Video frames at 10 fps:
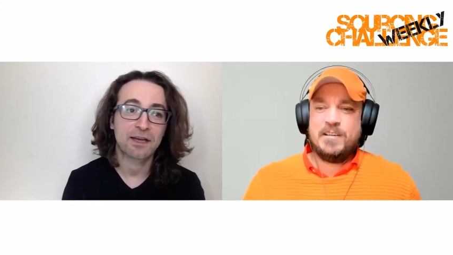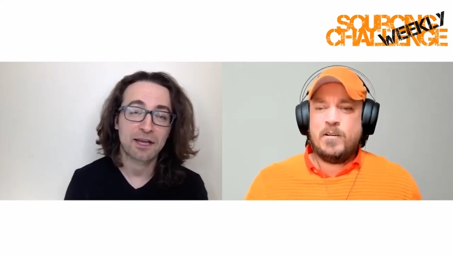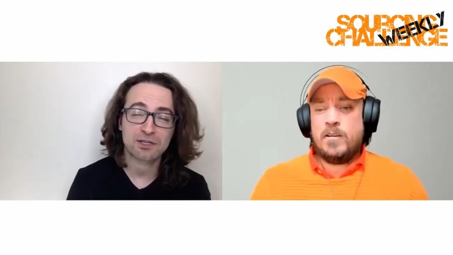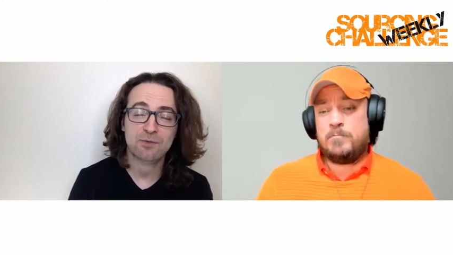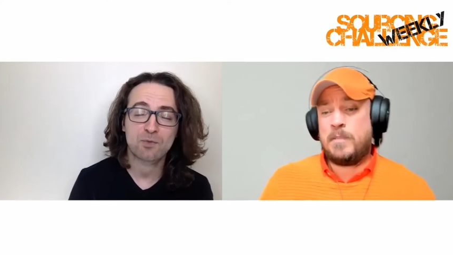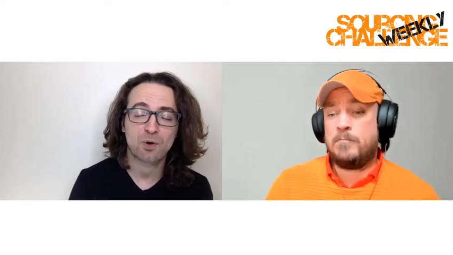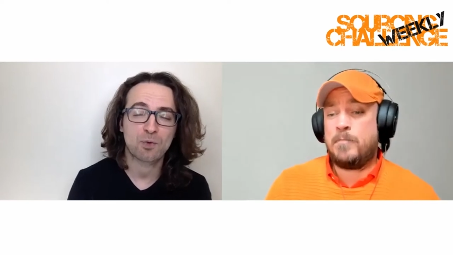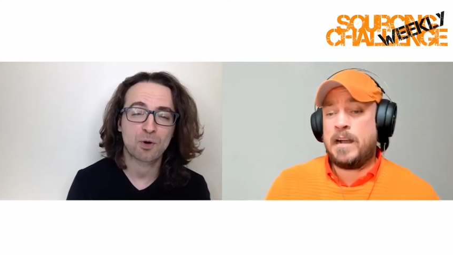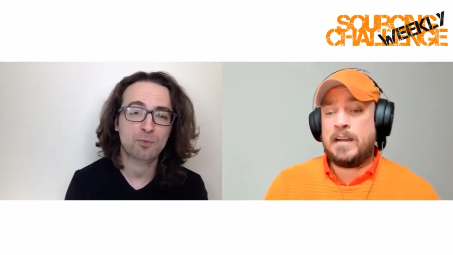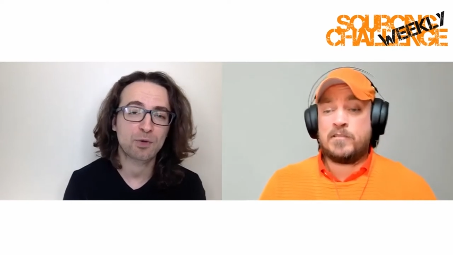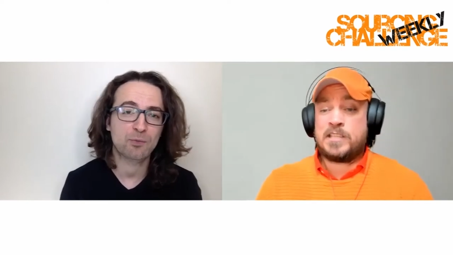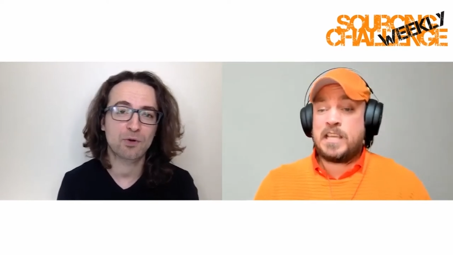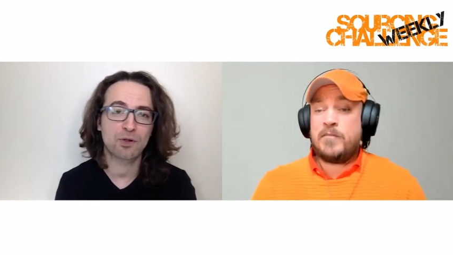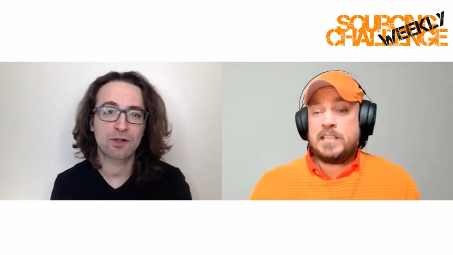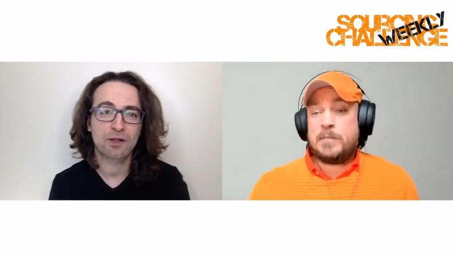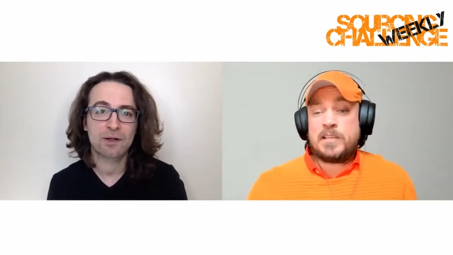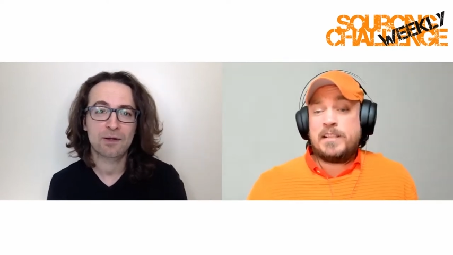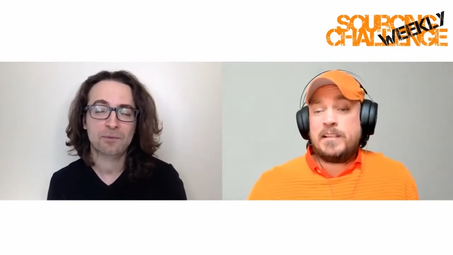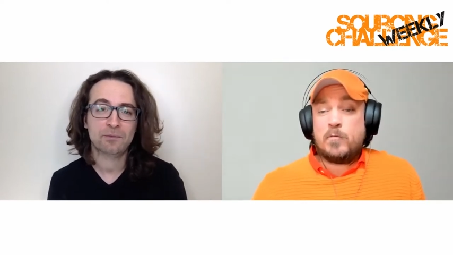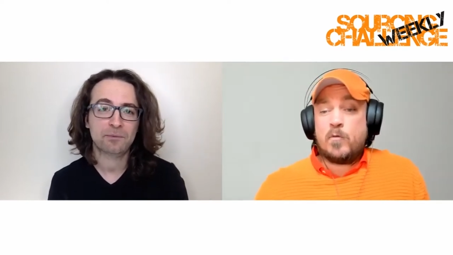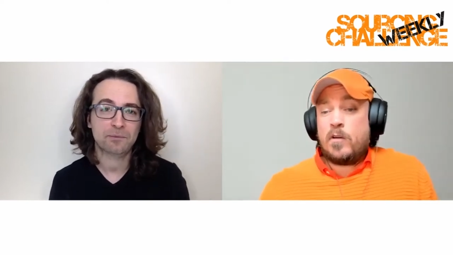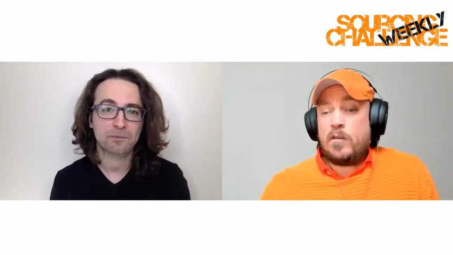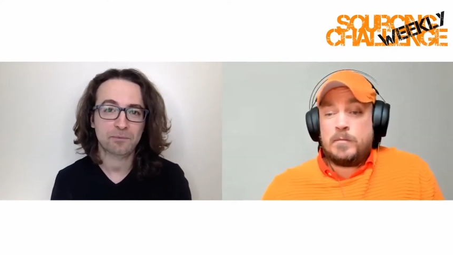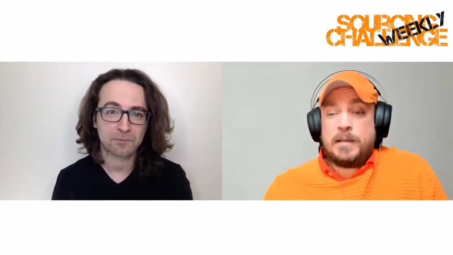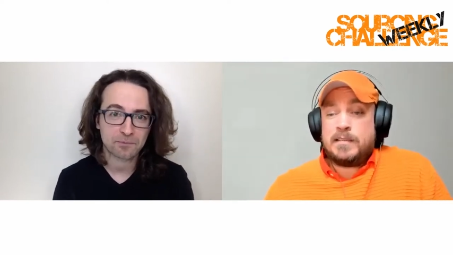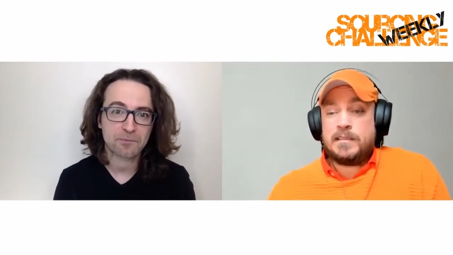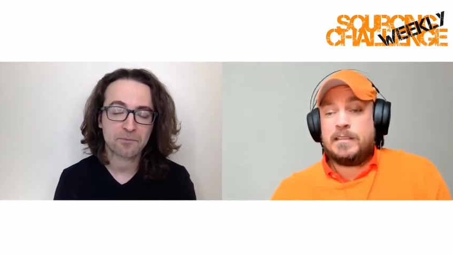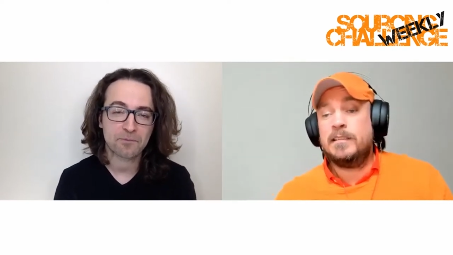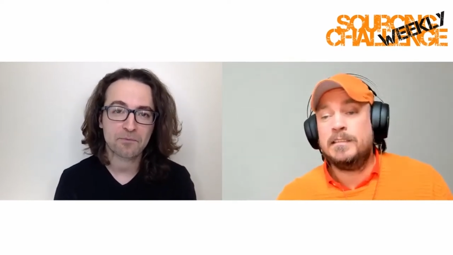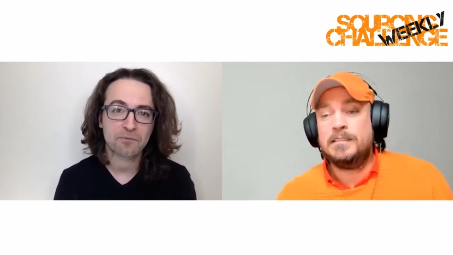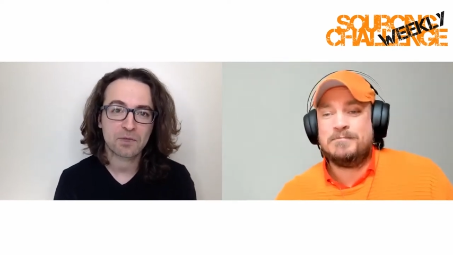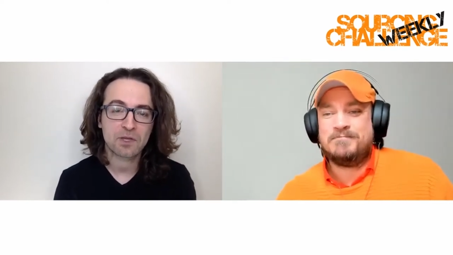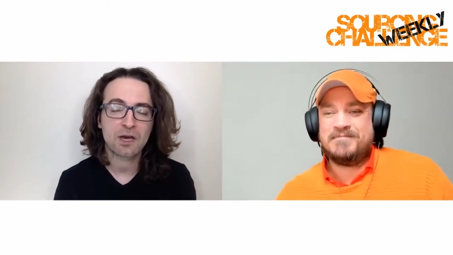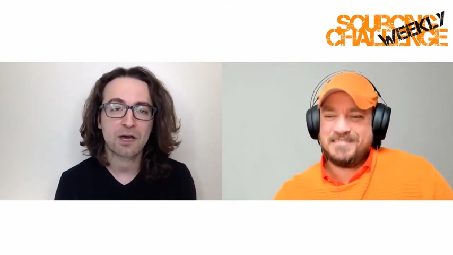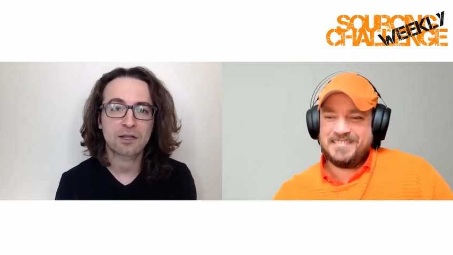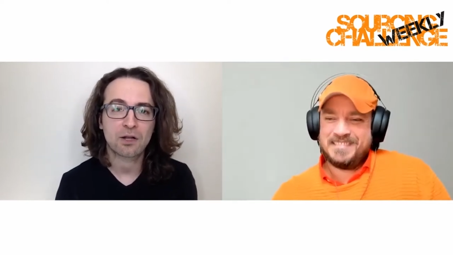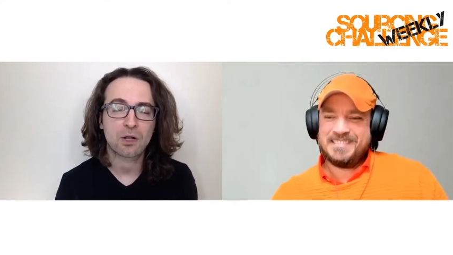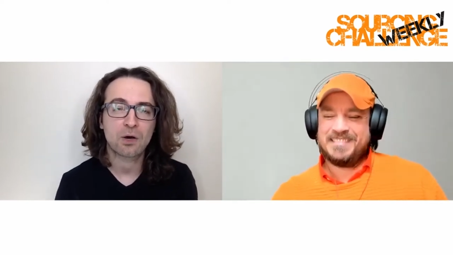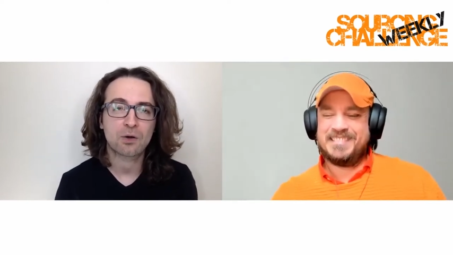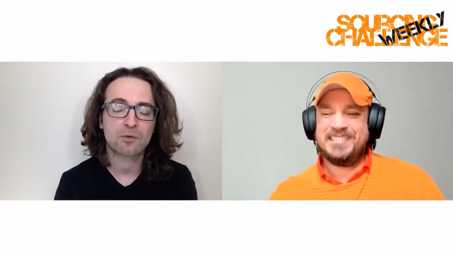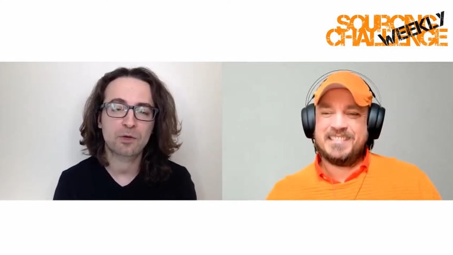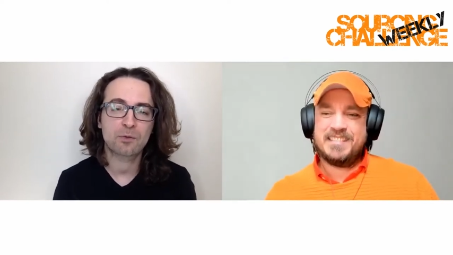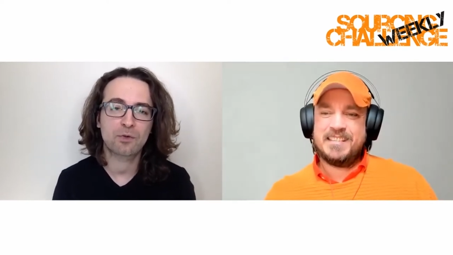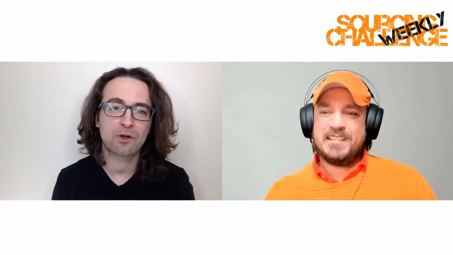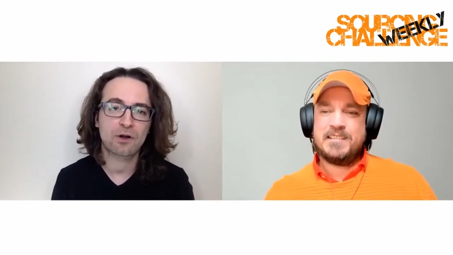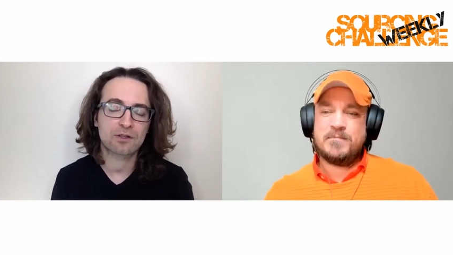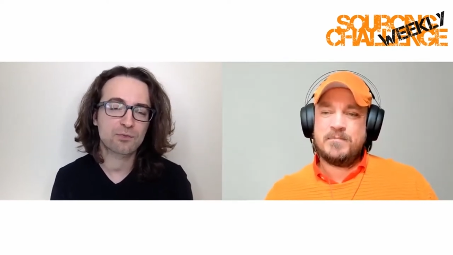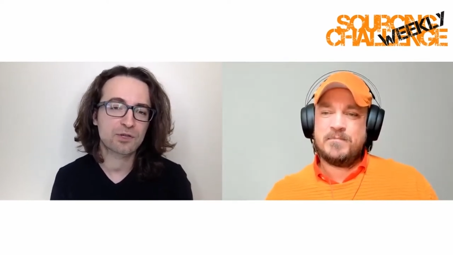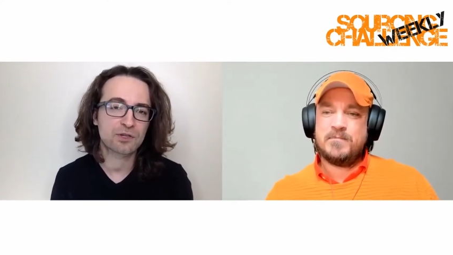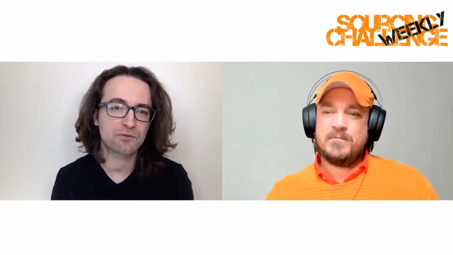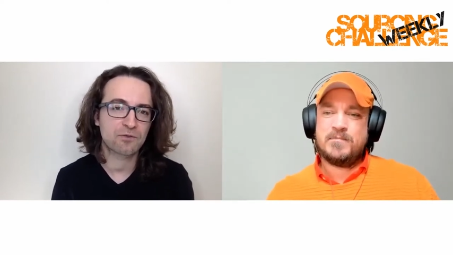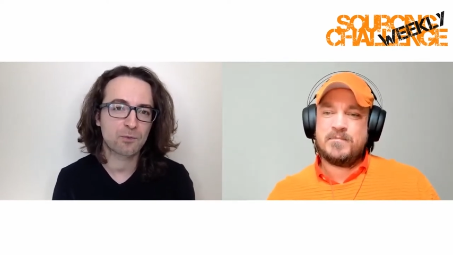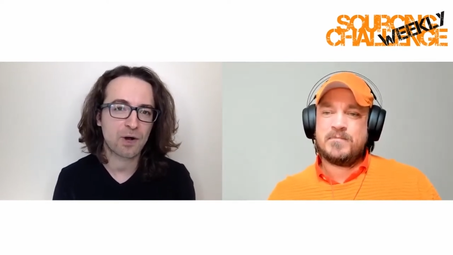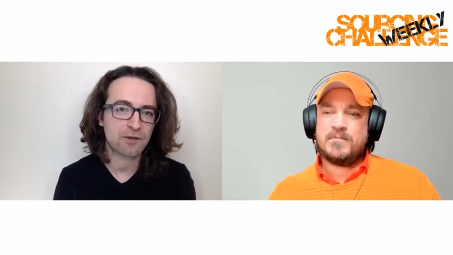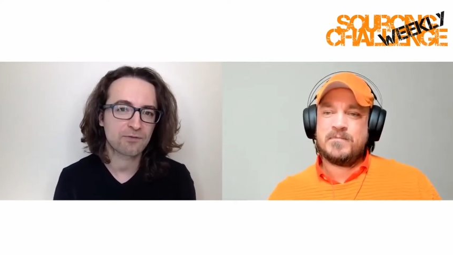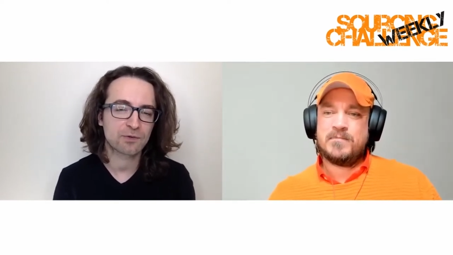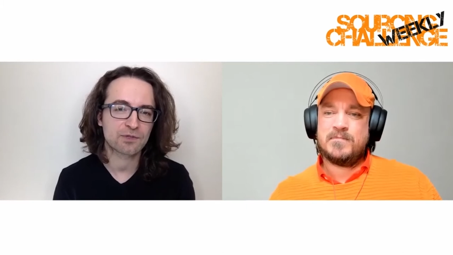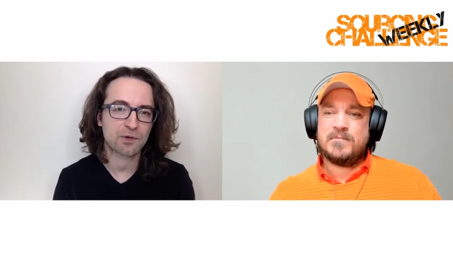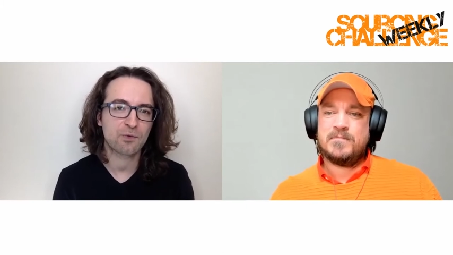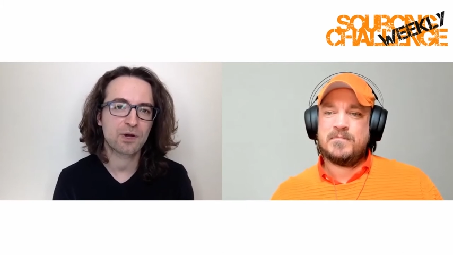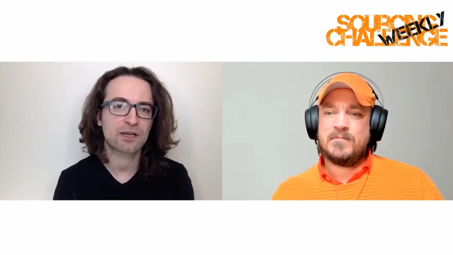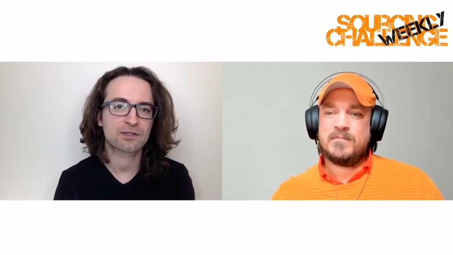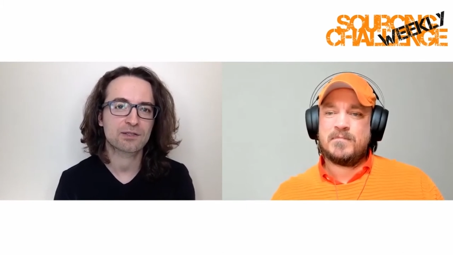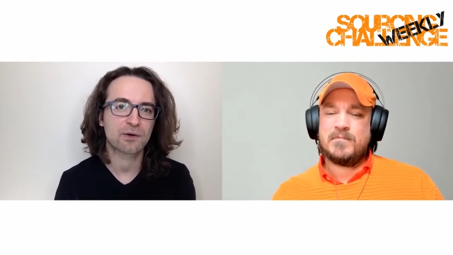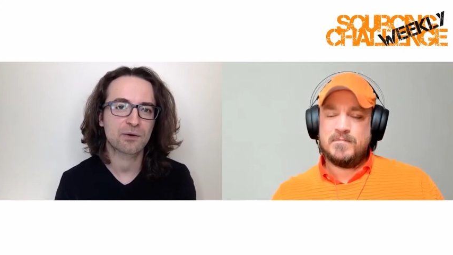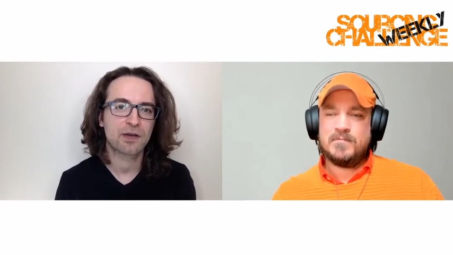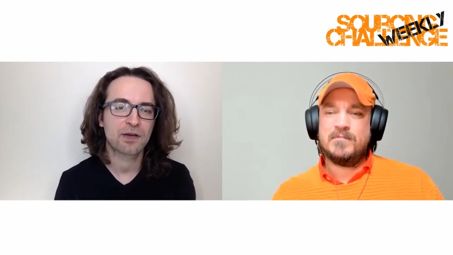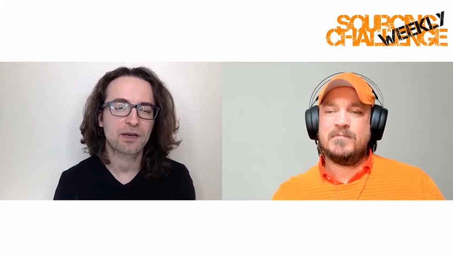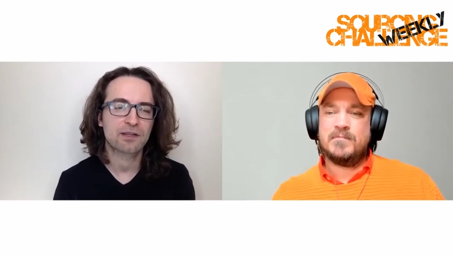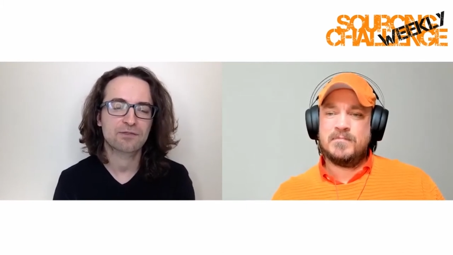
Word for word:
Speaker 1: and actually part, more part of
Speaker 2: seventy percent of the world, basically.
Speaker 1: Yeah, and a lot of people are switching from iPhones away, so it's